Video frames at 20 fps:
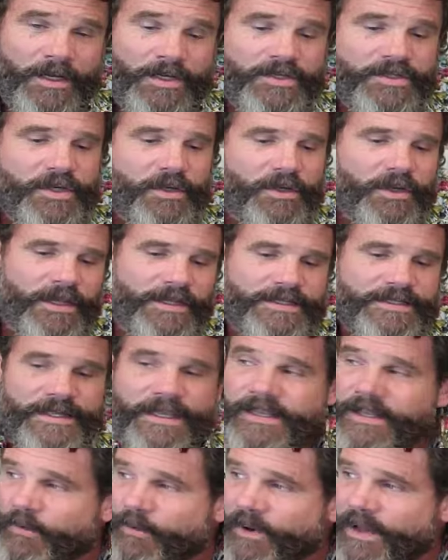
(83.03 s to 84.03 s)
So let's
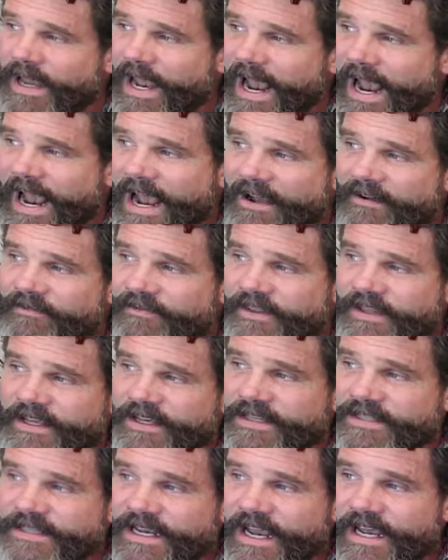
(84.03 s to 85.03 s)
say that we have
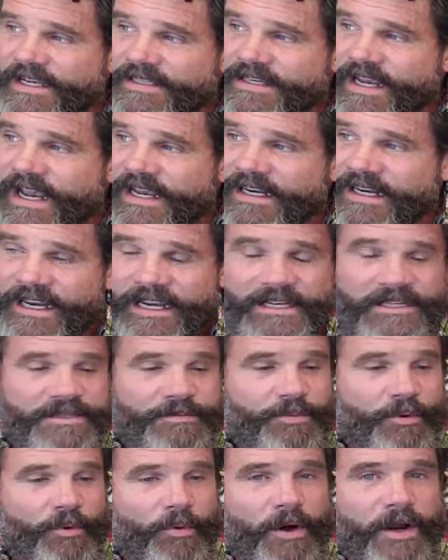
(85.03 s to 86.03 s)
this as an
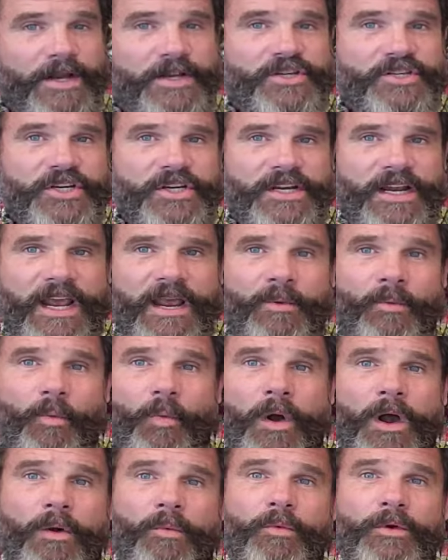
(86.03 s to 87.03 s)
inspiration, and
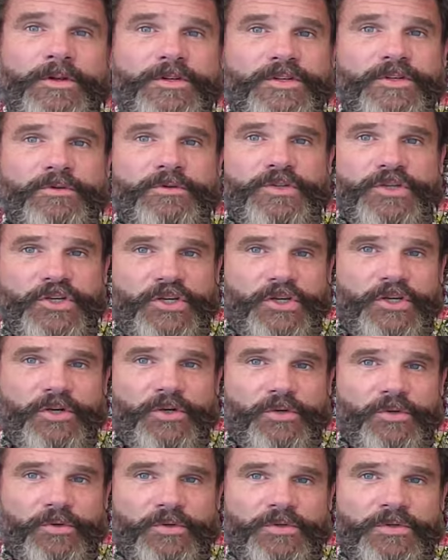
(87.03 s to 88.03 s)
what would you
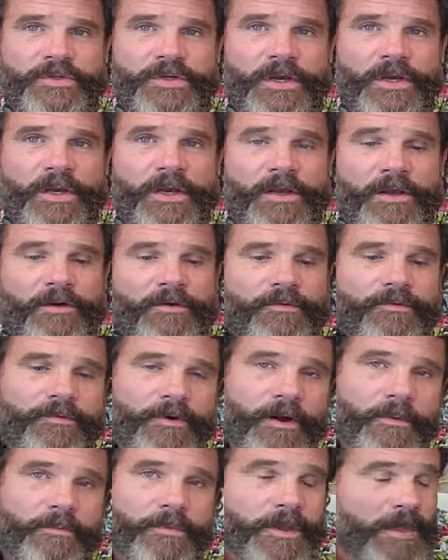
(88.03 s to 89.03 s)
choose
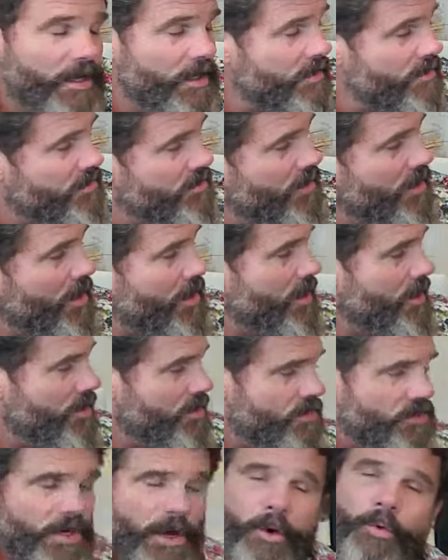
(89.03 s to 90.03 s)
from this?
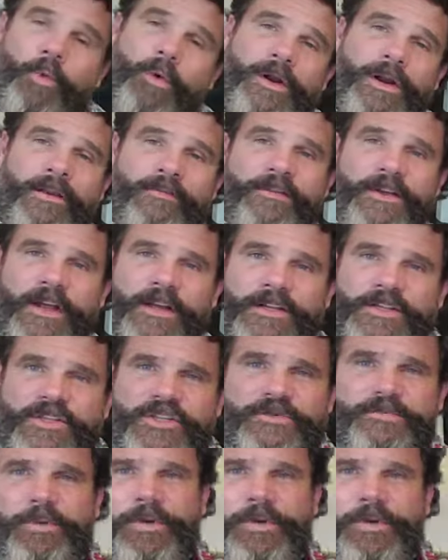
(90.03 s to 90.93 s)
So what I've done is just